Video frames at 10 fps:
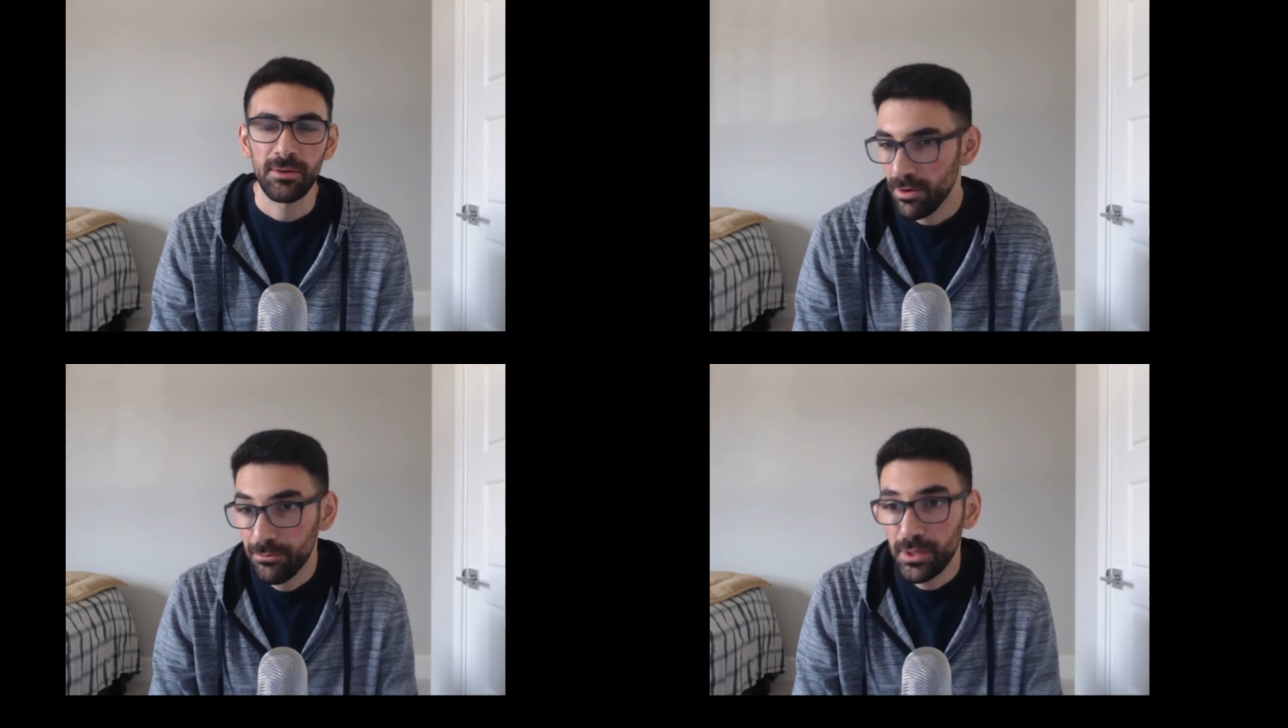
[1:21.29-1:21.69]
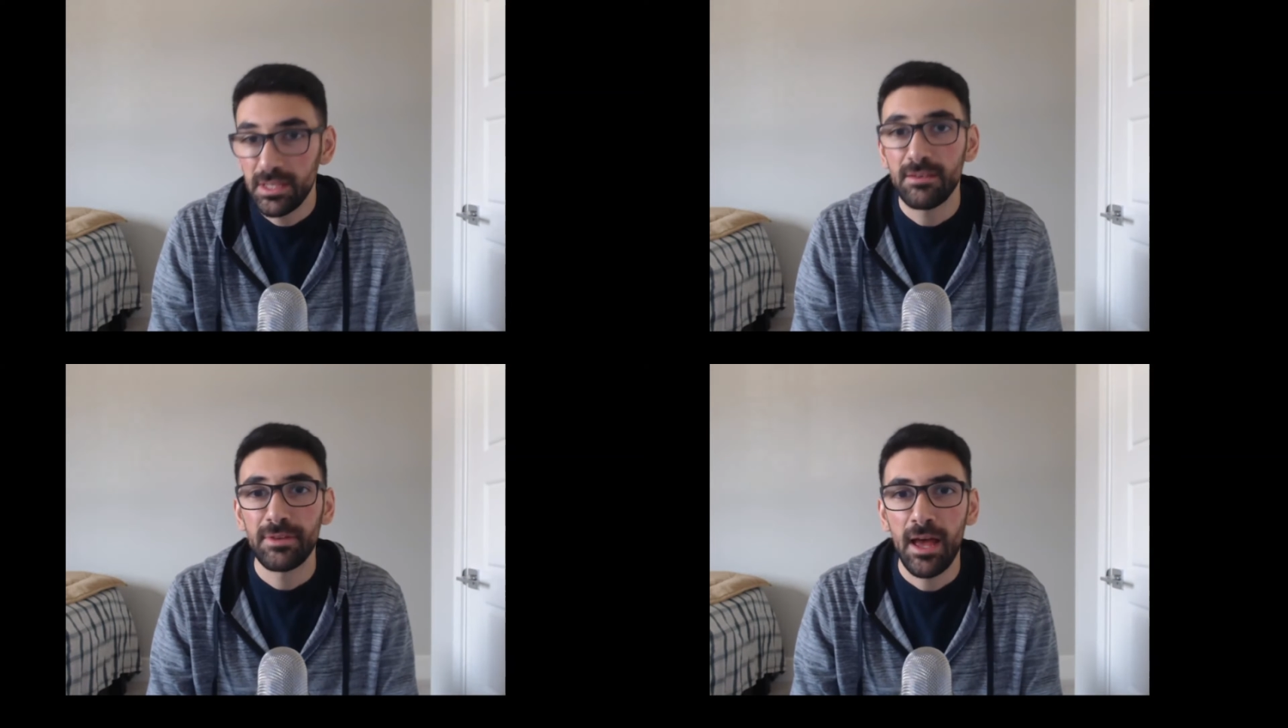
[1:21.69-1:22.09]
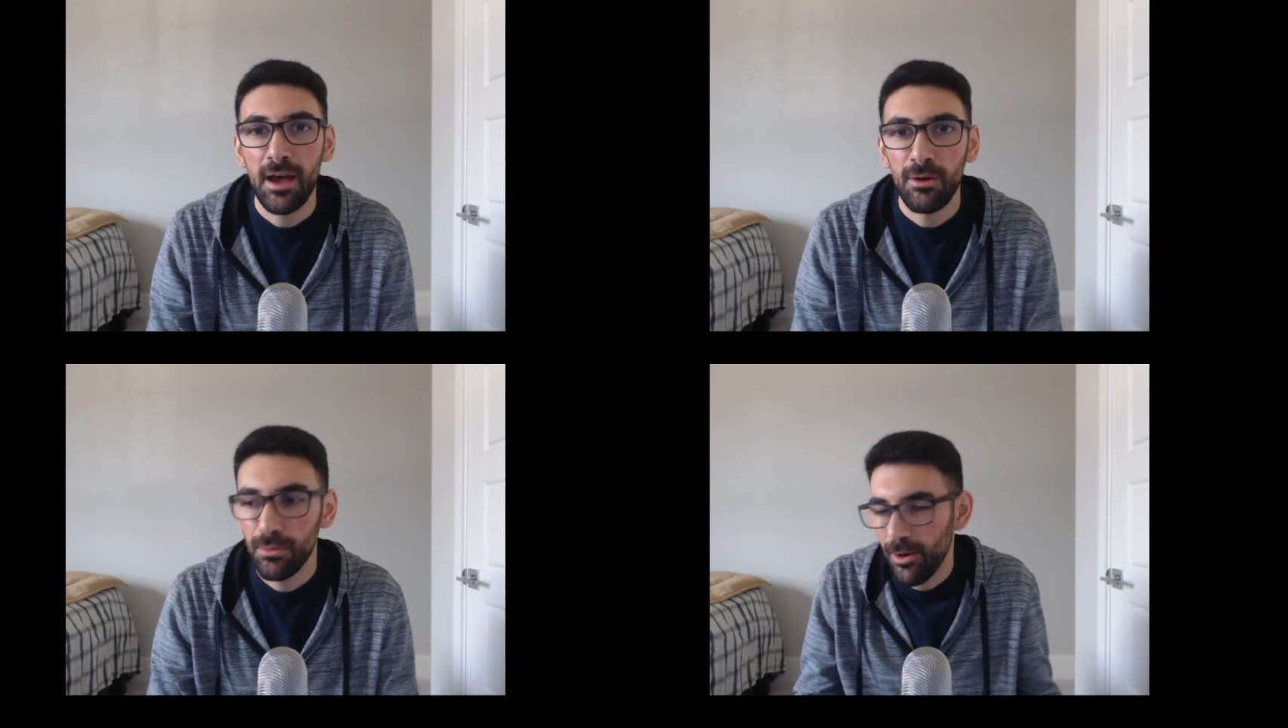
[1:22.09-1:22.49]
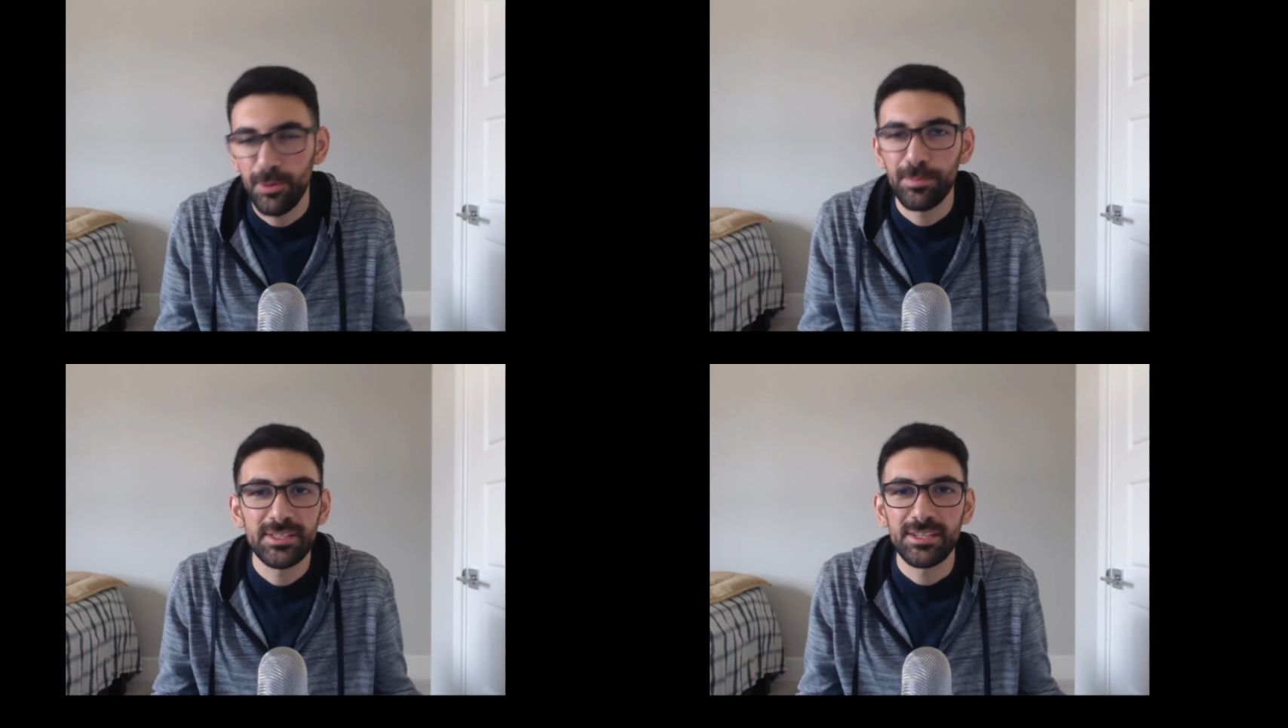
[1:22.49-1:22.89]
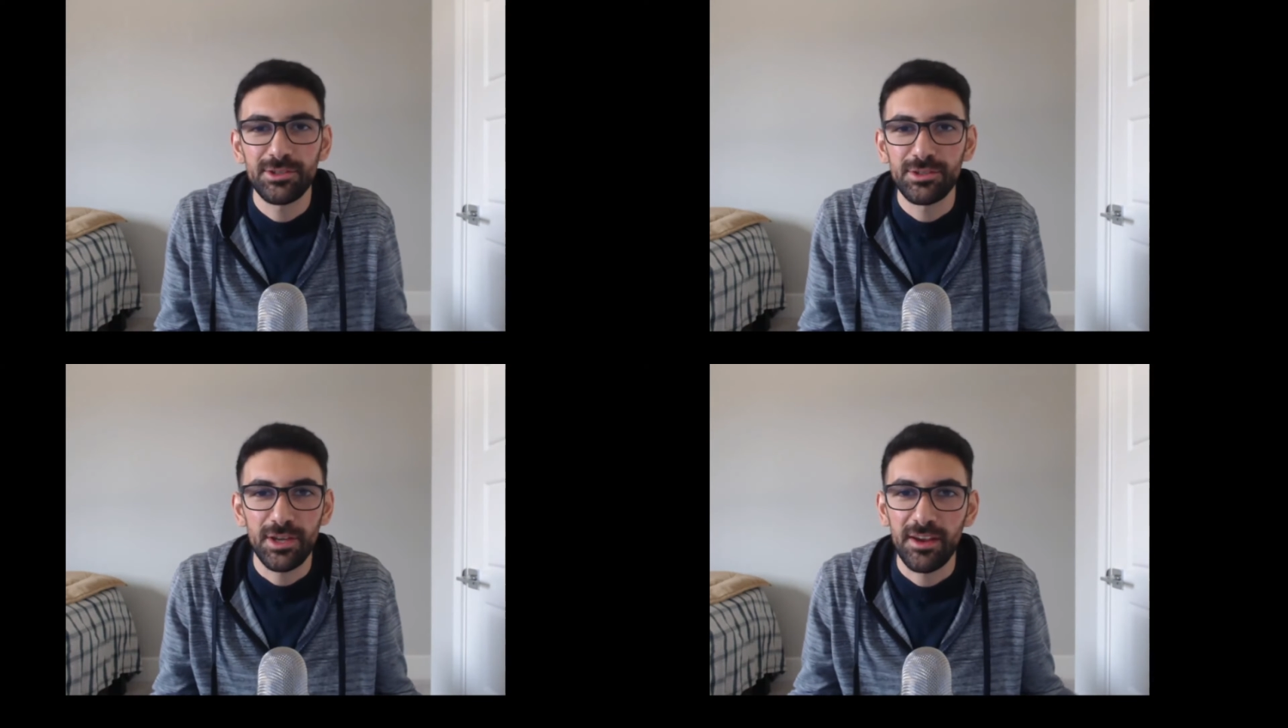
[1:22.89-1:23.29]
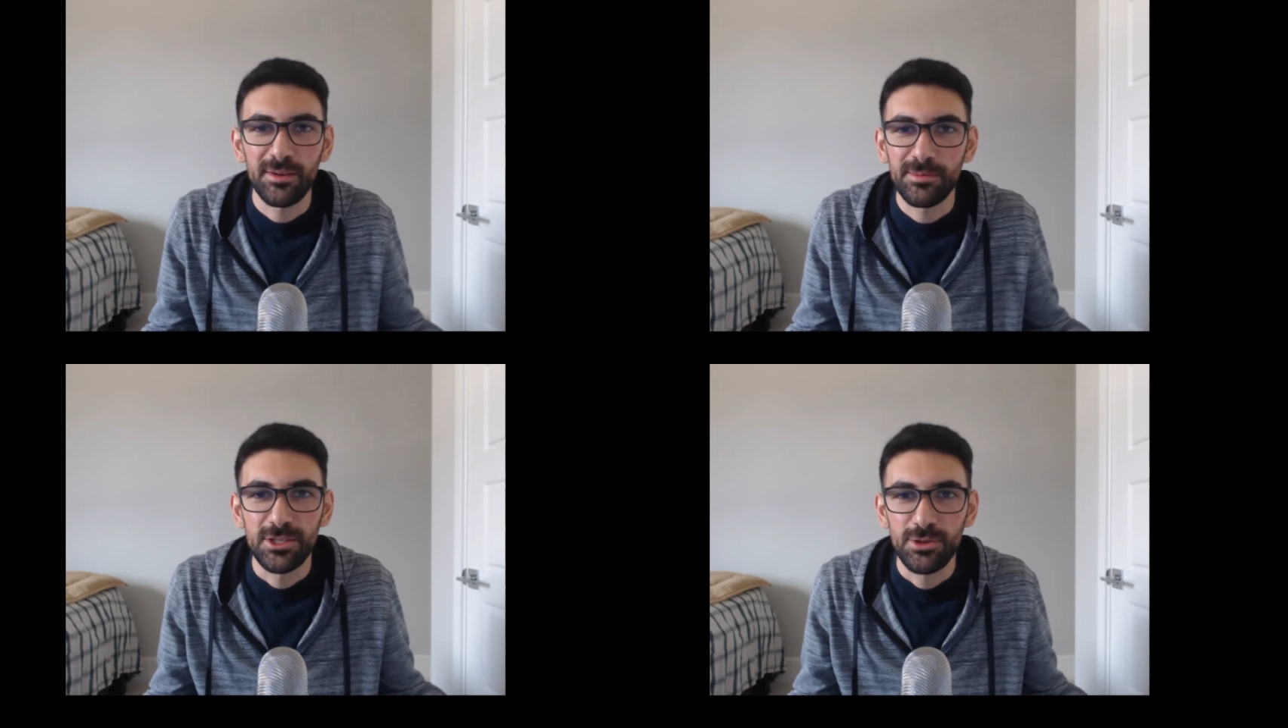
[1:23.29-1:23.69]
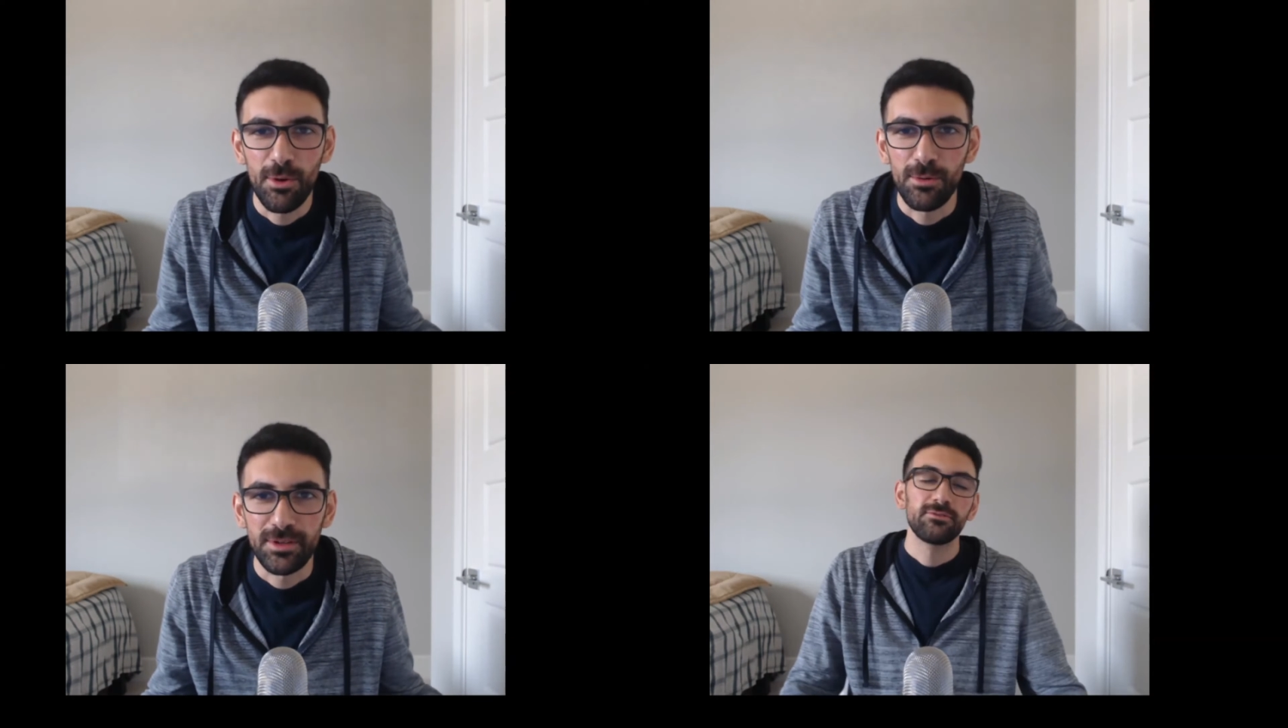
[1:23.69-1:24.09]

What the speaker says: And if we leave now, our possessions are going to be stolen.